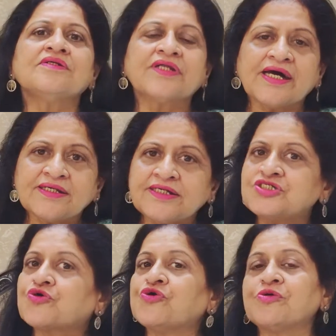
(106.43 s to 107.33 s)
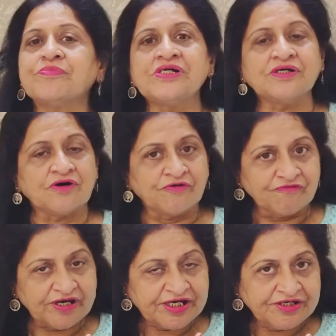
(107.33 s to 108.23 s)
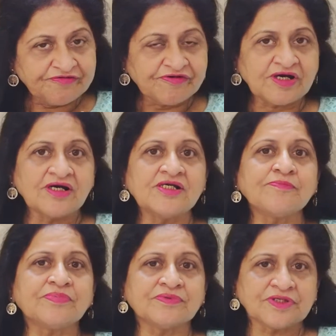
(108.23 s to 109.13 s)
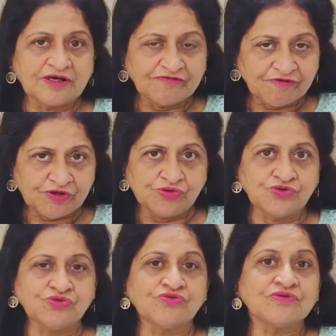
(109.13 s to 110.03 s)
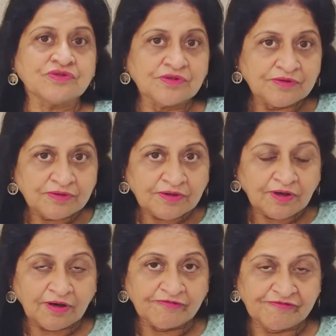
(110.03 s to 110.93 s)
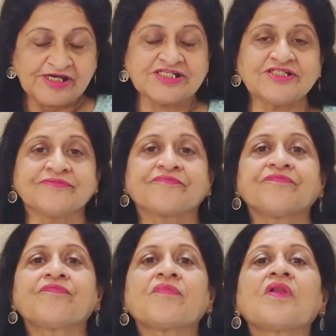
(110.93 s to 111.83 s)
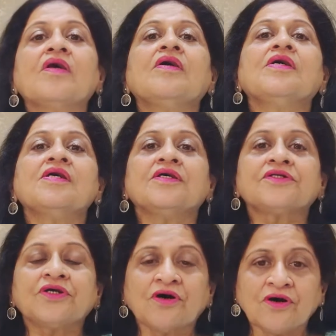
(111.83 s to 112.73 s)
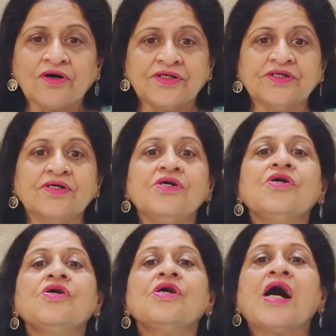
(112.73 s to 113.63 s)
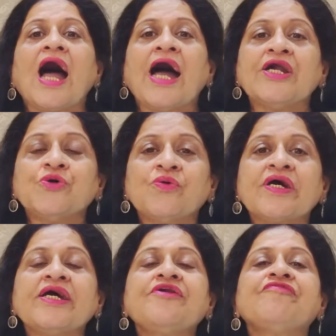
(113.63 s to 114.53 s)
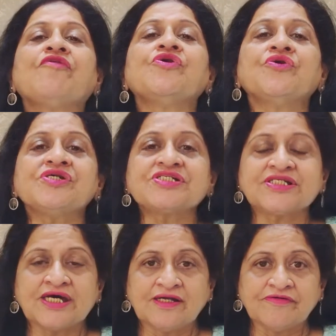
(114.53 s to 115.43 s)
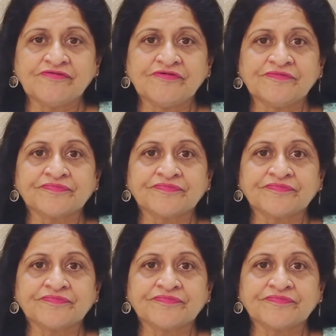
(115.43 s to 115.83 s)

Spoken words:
then it's going to be a very difficult thing for you to face. Third, advocate for yourself.